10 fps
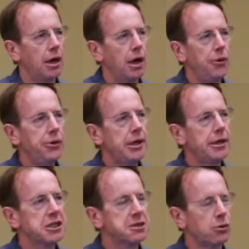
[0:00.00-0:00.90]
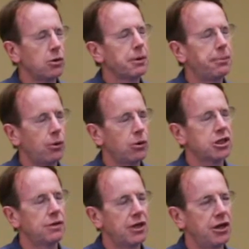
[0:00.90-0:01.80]
only a small
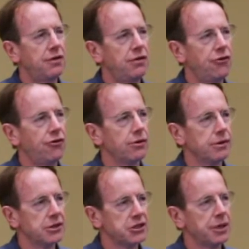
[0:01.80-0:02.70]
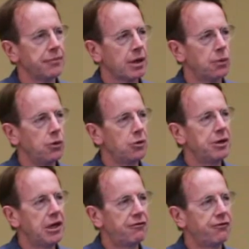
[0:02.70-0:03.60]
proportion of the individuals will
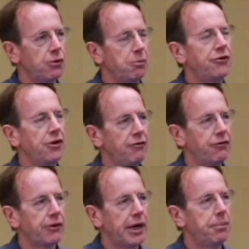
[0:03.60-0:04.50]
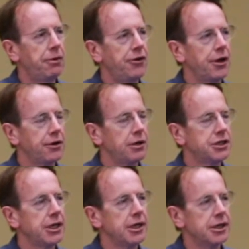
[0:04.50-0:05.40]
be informative for any particular
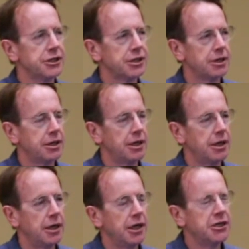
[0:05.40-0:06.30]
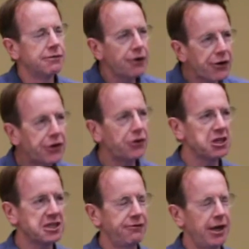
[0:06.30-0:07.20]
disease. It's a very
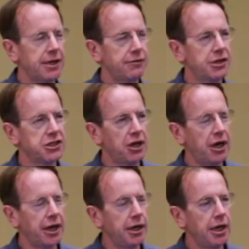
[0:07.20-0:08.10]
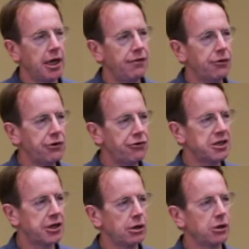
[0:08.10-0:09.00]
cost-effective design if you're
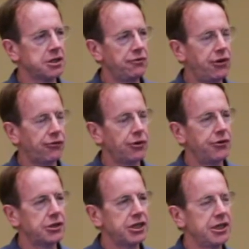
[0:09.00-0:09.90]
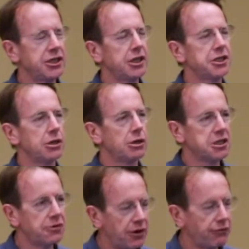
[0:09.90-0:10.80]
interested in lots of different diseases and
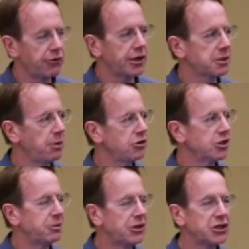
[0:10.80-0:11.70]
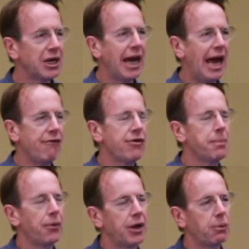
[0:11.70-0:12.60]
lots of different exposures, because
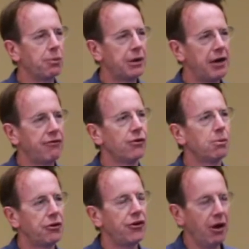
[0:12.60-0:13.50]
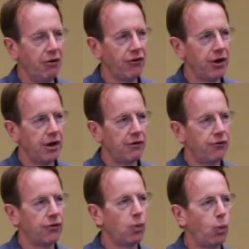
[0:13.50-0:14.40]
everybody will be informative
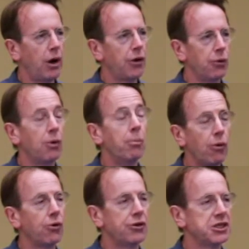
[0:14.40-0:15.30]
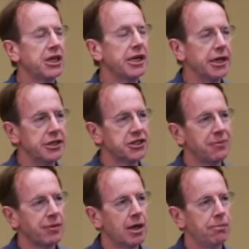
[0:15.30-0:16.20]
for one or more disease,
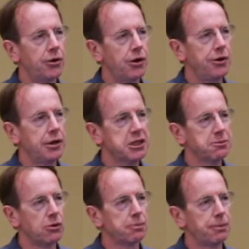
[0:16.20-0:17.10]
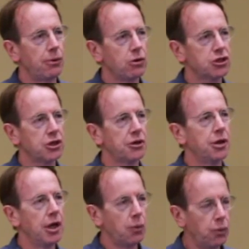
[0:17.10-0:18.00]
but only a small
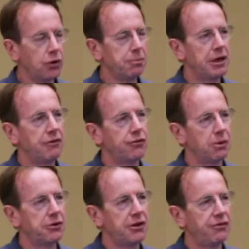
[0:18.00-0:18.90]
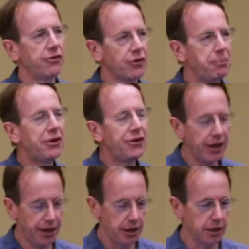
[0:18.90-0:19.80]
proportion will be informative for a
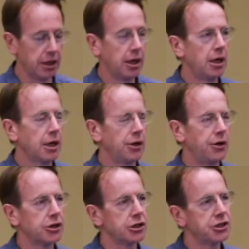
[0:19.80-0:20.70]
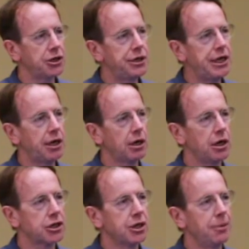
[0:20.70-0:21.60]
particular condition. So you need
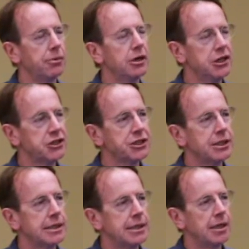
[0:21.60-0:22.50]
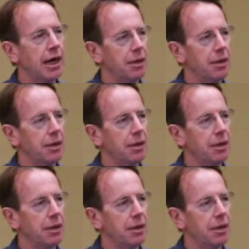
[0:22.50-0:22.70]
large numbers at the